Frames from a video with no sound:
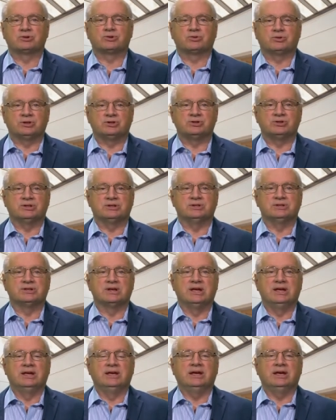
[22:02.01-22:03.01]
Christians
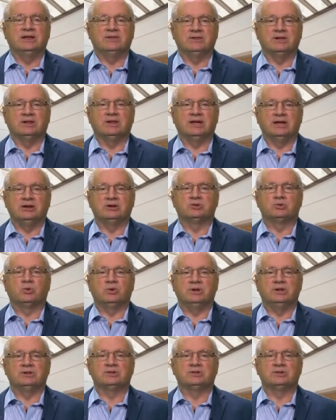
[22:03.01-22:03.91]
in the late twentieth